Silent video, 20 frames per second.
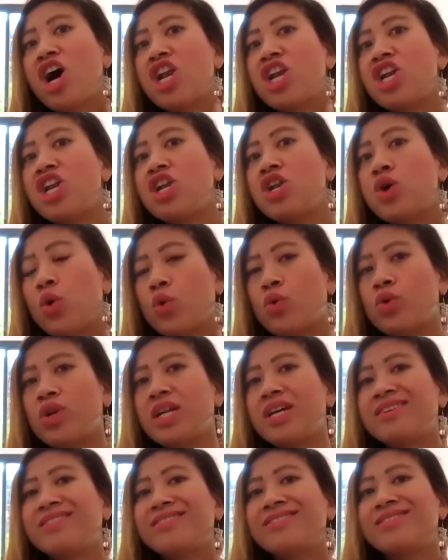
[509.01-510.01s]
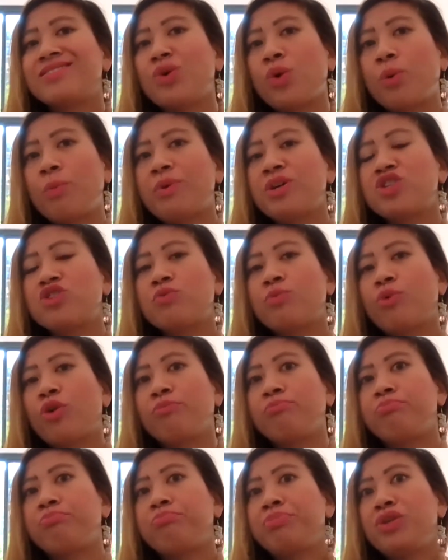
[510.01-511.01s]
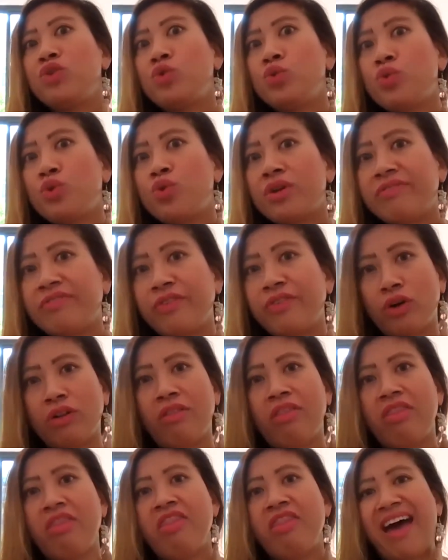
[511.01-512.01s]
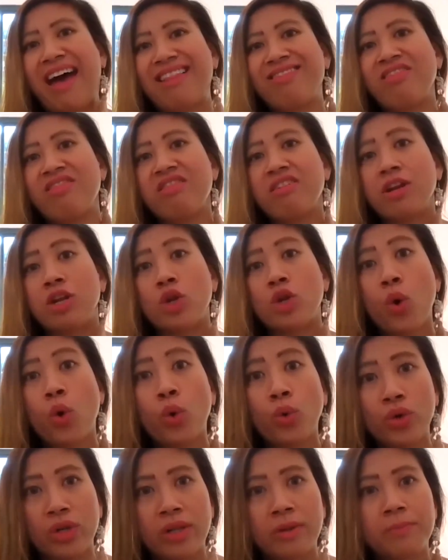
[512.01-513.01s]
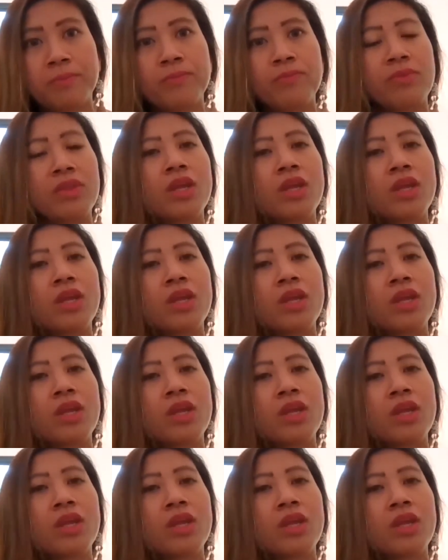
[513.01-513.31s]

unknown is so much more beautiful than the known?